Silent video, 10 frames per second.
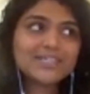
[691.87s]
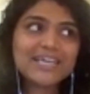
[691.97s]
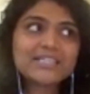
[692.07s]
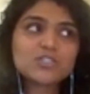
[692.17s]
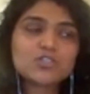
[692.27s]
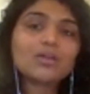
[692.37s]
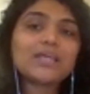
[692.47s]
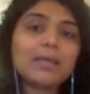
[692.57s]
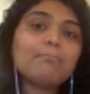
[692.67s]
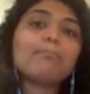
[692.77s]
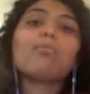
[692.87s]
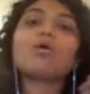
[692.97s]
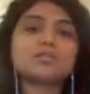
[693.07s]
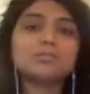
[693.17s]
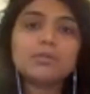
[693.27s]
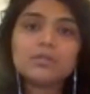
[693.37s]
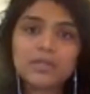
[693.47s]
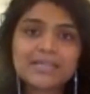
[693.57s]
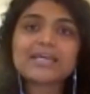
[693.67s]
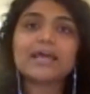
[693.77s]
it's not impossible
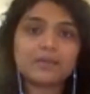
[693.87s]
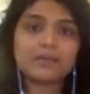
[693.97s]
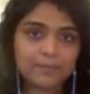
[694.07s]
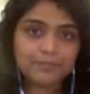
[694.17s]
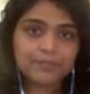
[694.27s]
entirely.